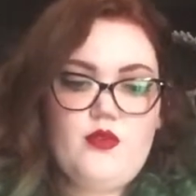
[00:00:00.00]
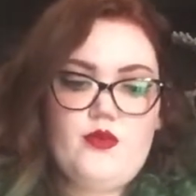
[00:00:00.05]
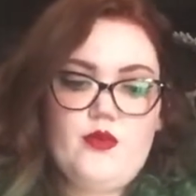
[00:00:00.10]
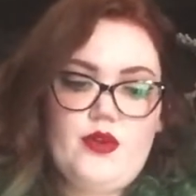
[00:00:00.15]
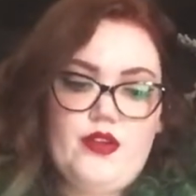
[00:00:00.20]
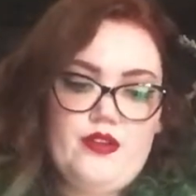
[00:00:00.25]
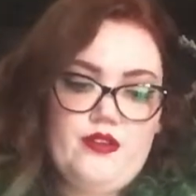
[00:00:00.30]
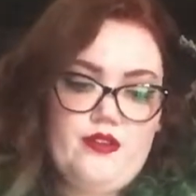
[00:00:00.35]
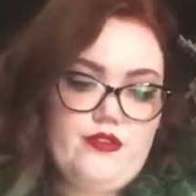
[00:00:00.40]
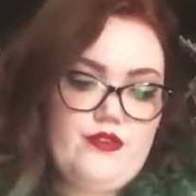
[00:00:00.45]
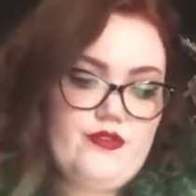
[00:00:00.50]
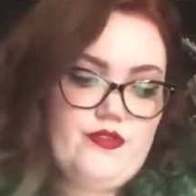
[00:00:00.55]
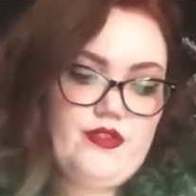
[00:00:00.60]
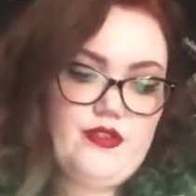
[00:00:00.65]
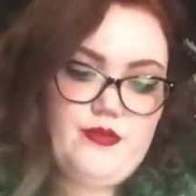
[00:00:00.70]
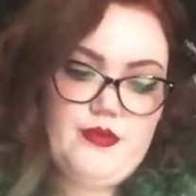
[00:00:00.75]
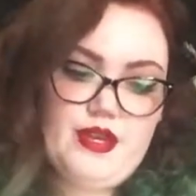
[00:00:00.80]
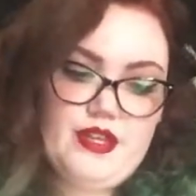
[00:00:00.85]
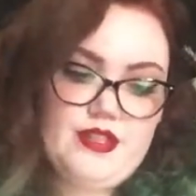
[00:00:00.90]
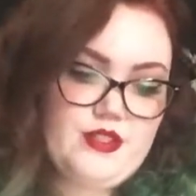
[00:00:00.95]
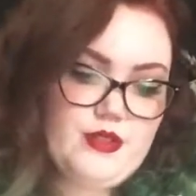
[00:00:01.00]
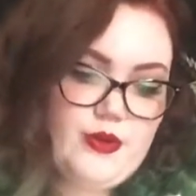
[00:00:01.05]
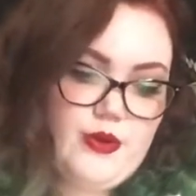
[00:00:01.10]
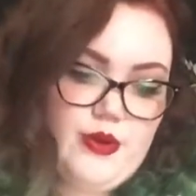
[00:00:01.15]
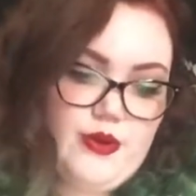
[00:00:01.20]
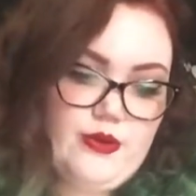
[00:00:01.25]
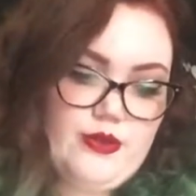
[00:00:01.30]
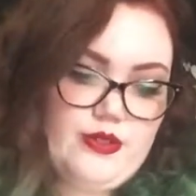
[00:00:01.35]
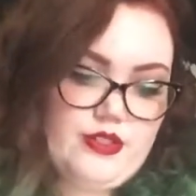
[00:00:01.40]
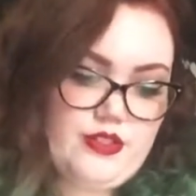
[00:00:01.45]
One of the best
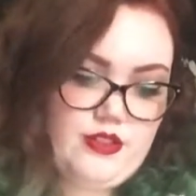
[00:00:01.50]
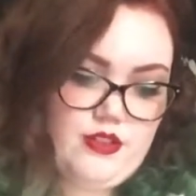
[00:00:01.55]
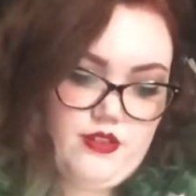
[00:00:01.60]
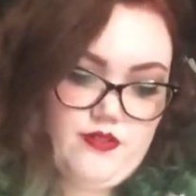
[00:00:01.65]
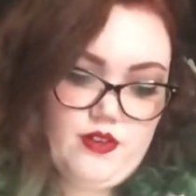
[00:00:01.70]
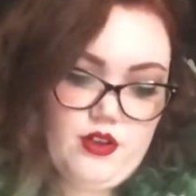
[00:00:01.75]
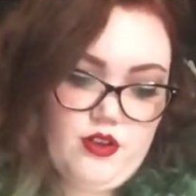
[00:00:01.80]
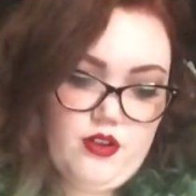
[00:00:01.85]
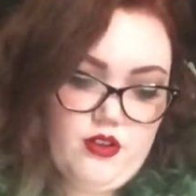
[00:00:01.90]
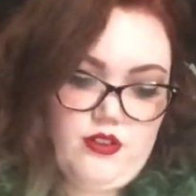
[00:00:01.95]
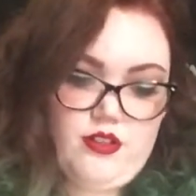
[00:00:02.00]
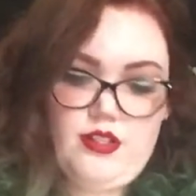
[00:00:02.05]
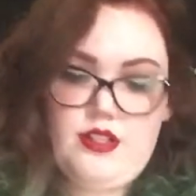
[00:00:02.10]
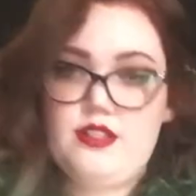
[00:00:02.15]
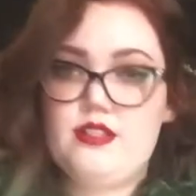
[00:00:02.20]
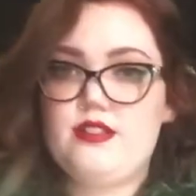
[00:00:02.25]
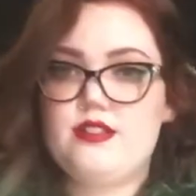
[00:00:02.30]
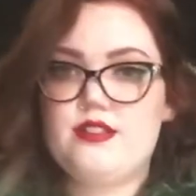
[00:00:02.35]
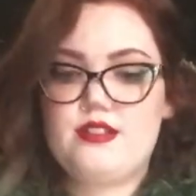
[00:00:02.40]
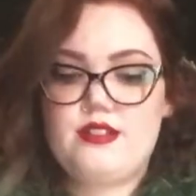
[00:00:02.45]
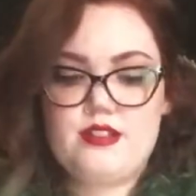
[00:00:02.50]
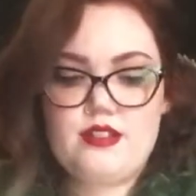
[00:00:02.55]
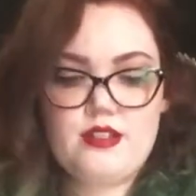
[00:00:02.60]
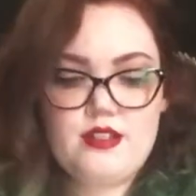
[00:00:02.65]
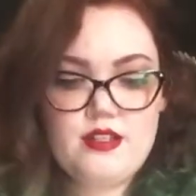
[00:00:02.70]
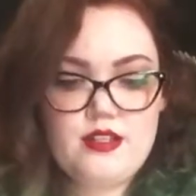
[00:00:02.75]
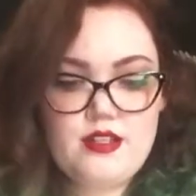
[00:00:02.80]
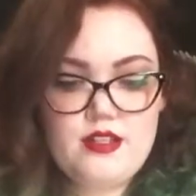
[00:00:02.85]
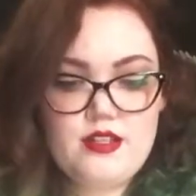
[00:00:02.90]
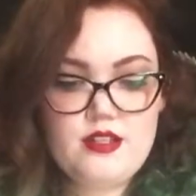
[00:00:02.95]
quotes of all is,
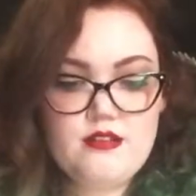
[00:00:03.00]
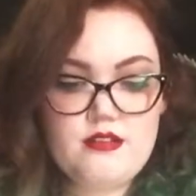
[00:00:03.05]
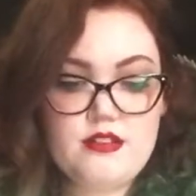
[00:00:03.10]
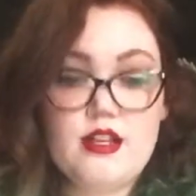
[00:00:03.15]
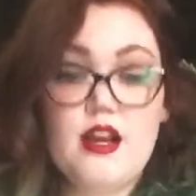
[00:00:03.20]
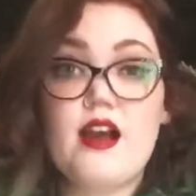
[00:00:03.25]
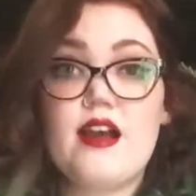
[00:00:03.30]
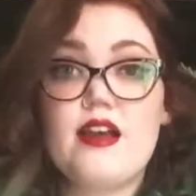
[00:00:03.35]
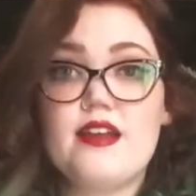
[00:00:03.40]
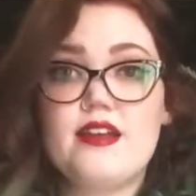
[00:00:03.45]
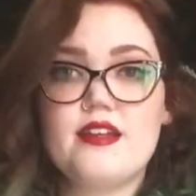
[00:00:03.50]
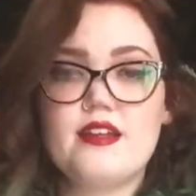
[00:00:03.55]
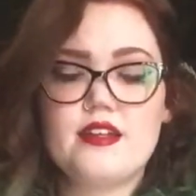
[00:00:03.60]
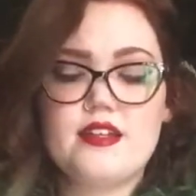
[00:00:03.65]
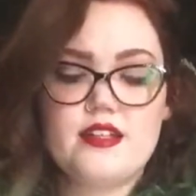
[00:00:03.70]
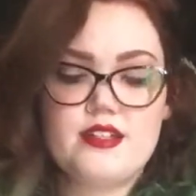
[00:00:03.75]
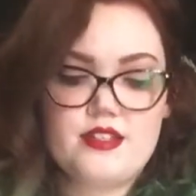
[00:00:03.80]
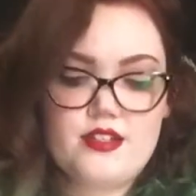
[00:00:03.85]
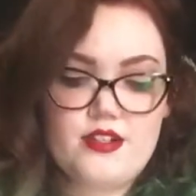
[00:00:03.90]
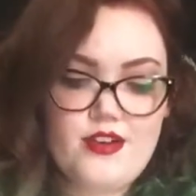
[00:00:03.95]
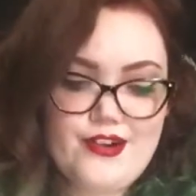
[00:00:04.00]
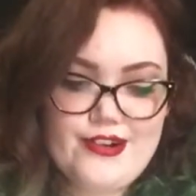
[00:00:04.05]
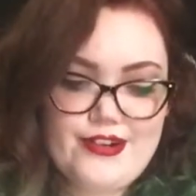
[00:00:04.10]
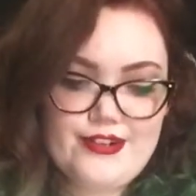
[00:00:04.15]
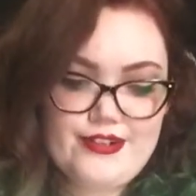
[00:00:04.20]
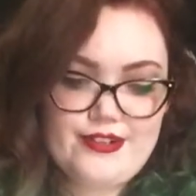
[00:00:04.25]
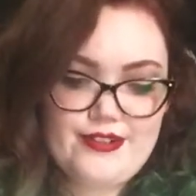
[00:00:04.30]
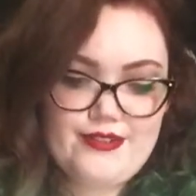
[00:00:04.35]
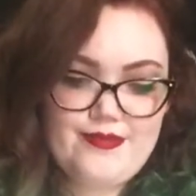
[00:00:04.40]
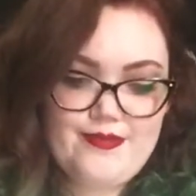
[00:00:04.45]
"Dying is an
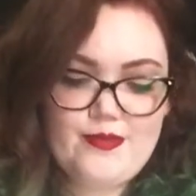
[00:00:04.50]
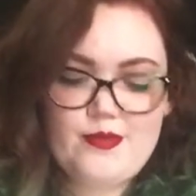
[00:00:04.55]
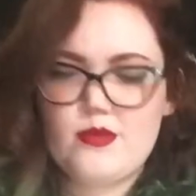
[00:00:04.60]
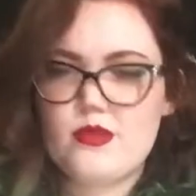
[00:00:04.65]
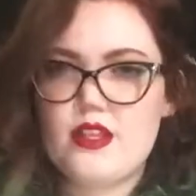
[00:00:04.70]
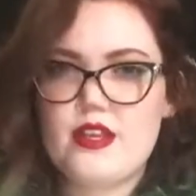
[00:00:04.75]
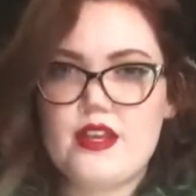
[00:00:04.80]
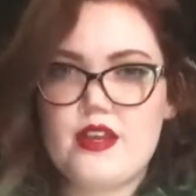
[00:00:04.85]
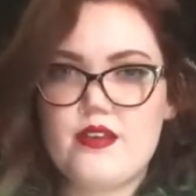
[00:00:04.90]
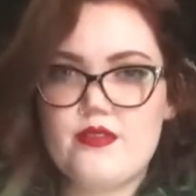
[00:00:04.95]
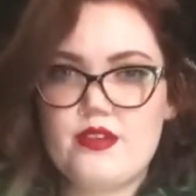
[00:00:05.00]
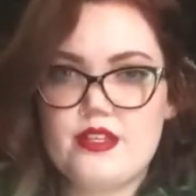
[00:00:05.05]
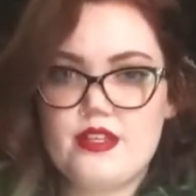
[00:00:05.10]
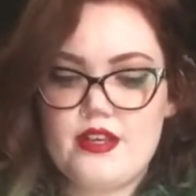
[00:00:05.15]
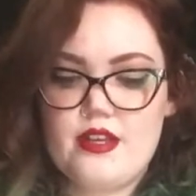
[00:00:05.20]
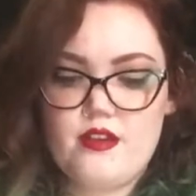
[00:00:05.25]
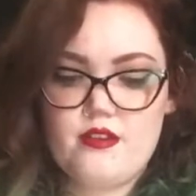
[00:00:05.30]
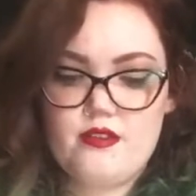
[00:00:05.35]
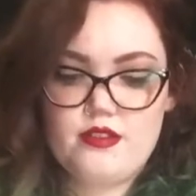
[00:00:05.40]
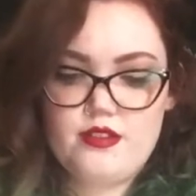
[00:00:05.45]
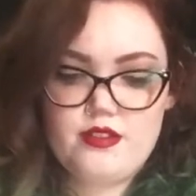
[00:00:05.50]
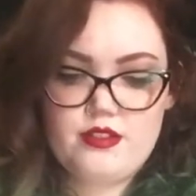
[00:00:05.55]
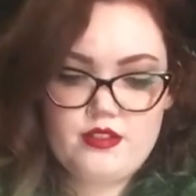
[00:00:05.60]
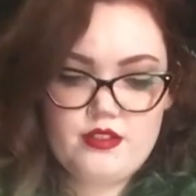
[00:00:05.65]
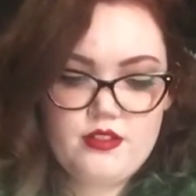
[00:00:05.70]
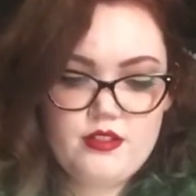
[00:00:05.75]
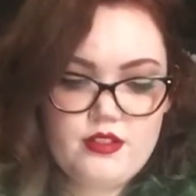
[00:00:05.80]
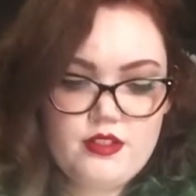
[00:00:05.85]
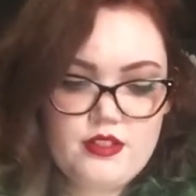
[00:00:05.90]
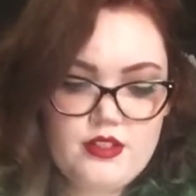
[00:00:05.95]
art, like everything else.
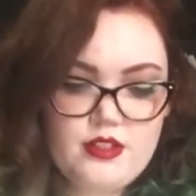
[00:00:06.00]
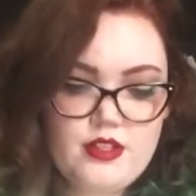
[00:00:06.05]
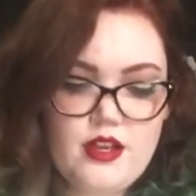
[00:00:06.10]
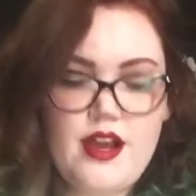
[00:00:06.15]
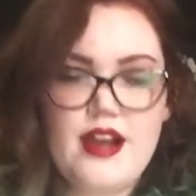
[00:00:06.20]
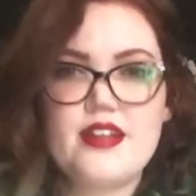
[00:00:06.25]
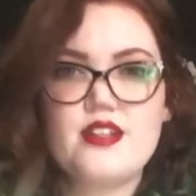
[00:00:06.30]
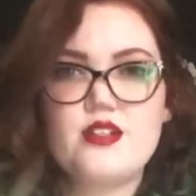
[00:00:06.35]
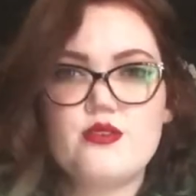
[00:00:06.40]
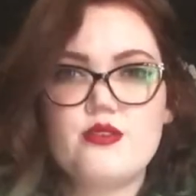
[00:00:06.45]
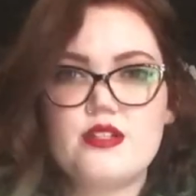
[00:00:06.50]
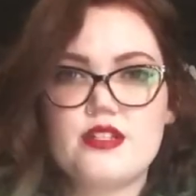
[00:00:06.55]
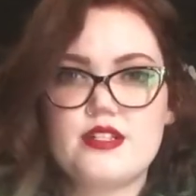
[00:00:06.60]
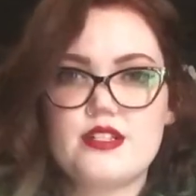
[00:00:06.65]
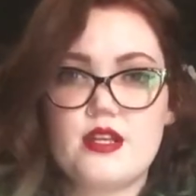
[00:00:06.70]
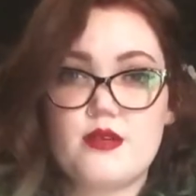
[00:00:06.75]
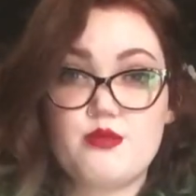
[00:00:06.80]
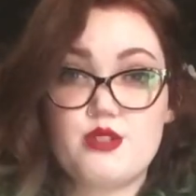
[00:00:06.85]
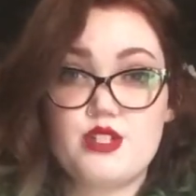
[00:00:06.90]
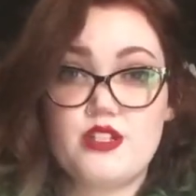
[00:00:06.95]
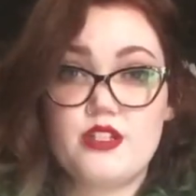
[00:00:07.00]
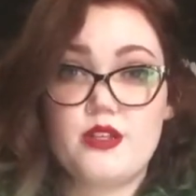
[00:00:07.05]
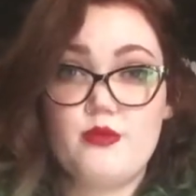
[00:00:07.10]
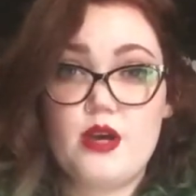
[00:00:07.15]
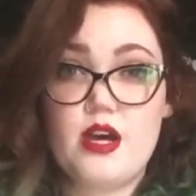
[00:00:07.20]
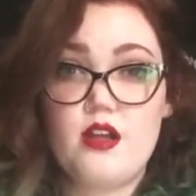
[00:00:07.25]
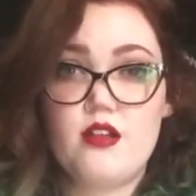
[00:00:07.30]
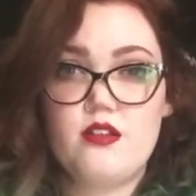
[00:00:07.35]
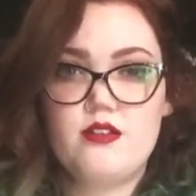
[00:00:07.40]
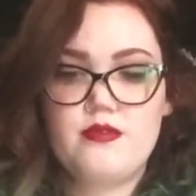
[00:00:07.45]
I do it exceptionally
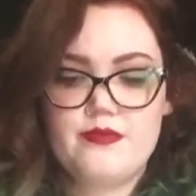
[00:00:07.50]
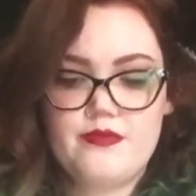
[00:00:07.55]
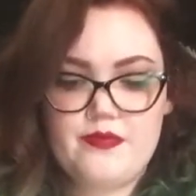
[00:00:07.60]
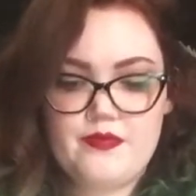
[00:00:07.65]
well.